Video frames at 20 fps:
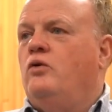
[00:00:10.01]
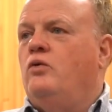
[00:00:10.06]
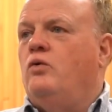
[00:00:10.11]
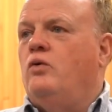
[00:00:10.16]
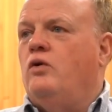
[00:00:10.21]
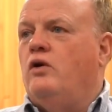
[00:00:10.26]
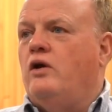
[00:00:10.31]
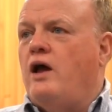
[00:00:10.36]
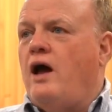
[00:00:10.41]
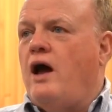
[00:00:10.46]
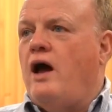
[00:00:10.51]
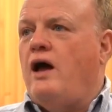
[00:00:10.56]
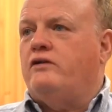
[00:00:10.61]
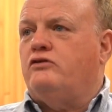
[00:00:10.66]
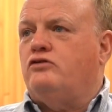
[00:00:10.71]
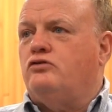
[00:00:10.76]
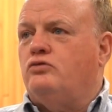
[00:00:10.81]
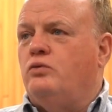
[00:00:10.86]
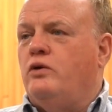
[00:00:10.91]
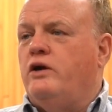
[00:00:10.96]
we're not
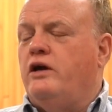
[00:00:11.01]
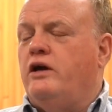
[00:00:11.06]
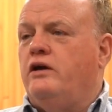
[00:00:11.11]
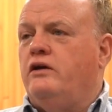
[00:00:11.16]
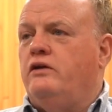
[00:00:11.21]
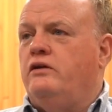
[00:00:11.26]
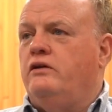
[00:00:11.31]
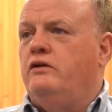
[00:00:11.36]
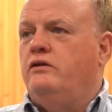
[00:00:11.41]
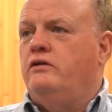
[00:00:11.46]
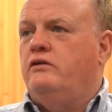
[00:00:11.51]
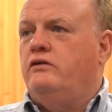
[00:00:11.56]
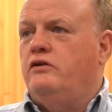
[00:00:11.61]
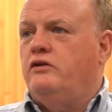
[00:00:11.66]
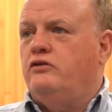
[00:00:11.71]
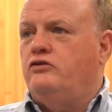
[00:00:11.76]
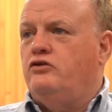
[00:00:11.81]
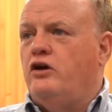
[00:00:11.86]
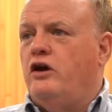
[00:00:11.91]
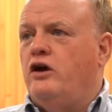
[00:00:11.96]
swinging
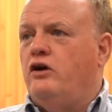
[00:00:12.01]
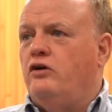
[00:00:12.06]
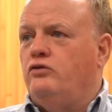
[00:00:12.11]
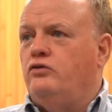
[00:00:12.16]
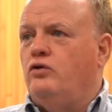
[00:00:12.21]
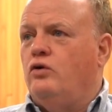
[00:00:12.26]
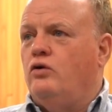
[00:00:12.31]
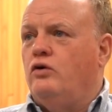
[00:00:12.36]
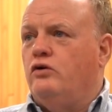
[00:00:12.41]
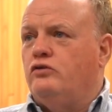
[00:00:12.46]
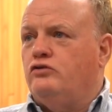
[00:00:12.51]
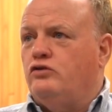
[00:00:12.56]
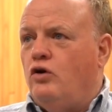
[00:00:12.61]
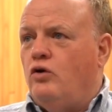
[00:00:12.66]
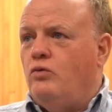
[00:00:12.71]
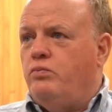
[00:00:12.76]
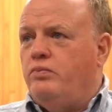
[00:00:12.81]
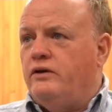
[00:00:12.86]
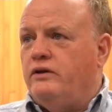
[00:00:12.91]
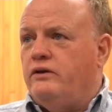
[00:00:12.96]
the jail doors
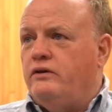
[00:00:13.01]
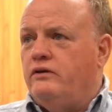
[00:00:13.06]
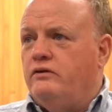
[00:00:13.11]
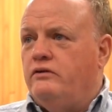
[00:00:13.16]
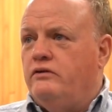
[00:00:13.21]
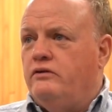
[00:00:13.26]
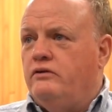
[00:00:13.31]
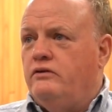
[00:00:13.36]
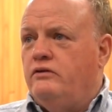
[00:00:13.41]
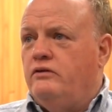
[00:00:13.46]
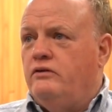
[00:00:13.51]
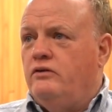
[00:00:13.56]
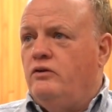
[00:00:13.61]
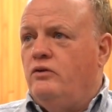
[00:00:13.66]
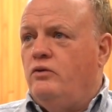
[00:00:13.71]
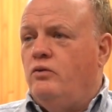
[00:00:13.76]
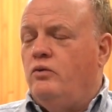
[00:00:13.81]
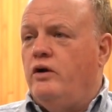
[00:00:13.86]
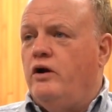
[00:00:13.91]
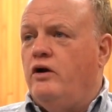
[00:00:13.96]
open.
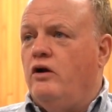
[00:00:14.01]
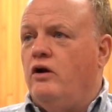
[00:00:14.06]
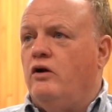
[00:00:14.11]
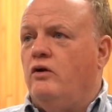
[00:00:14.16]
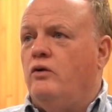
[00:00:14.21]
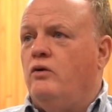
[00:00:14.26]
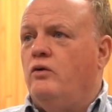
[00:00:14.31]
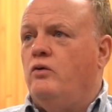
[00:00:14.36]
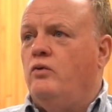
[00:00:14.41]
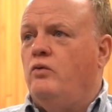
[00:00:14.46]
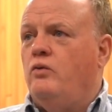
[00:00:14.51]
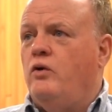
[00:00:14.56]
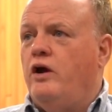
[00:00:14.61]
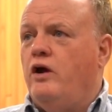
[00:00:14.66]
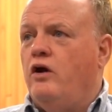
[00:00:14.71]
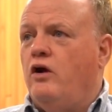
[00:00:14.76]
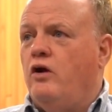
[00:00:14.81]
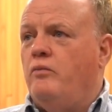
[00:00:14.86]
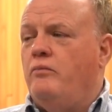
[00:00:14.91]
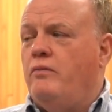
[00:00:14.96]
We are
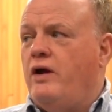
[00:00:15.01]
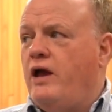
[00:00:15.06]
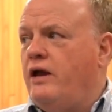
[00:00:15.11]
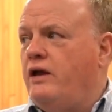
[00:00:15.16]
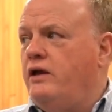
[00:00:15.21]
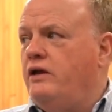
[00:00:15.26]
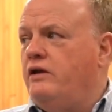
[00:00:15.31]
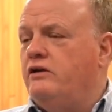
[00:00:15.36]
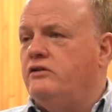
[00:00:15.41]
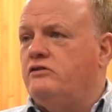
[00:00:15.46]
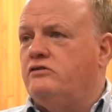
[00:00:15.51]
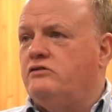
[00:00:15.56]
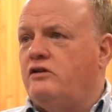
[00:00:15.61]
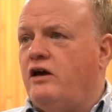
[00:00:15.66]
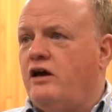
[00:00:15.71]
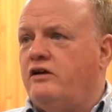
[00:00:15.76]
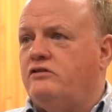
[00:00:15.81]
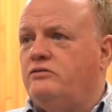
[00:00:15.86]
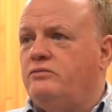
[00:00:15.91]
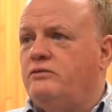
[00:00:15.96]
making
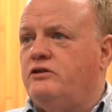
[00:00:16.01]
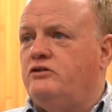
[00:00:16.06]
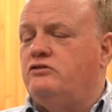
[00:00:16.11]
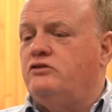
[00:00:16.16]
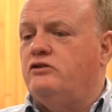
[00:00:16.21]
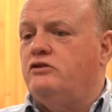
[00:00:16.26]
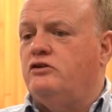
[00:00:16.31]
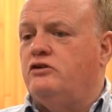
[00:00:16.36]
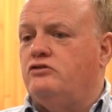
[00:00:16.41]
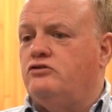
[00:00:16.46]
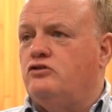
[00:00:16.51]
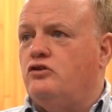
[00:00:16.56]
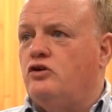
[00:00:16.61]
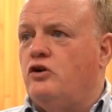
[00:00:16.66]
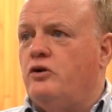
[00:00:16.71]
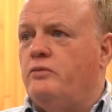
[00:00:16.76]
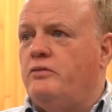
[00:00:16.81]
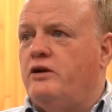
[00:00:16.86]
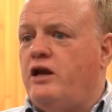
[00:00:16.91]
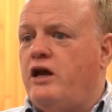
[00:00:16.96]
assessments and
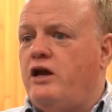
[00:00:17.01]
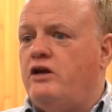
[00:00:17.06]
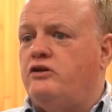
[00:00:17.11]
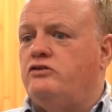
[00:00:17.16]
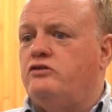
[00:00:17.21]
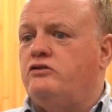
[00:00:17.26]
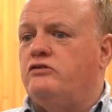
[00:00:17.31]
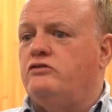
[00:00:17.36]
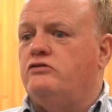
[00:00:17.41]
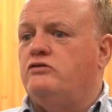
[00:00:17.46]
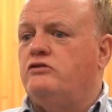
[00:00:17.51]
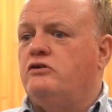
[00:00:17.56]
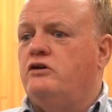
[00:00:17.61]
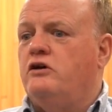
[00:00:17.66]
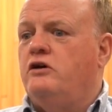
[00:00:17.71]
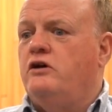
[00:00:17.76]
determinations